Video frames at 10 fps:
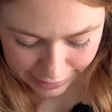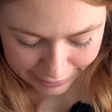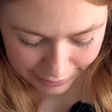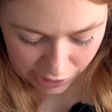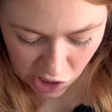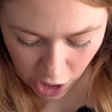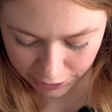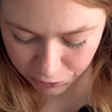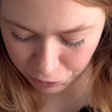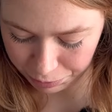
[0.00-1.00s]
like
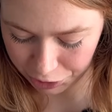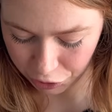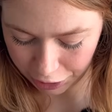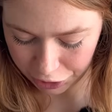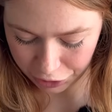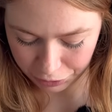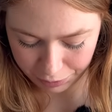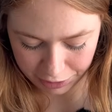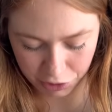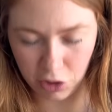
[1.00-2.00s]
not super structured,
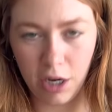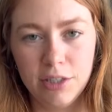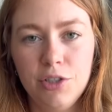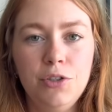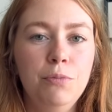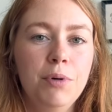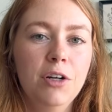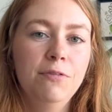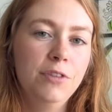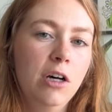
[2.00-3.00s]
but it's not
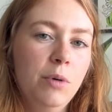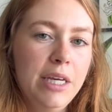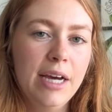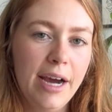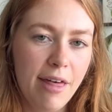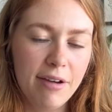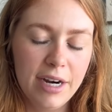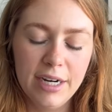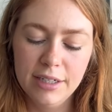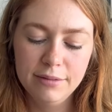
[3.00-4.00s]
super flowy
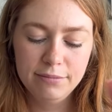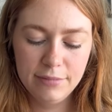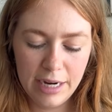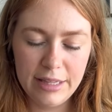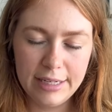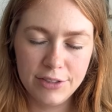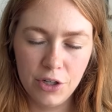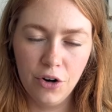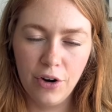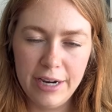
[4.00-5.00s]
either. I think it's a
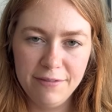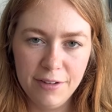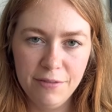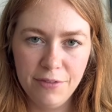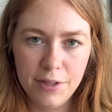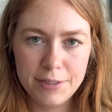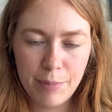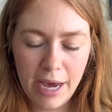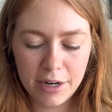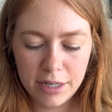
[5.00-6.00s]
great fit for this
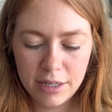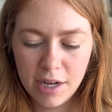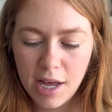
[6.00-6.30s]
pattern.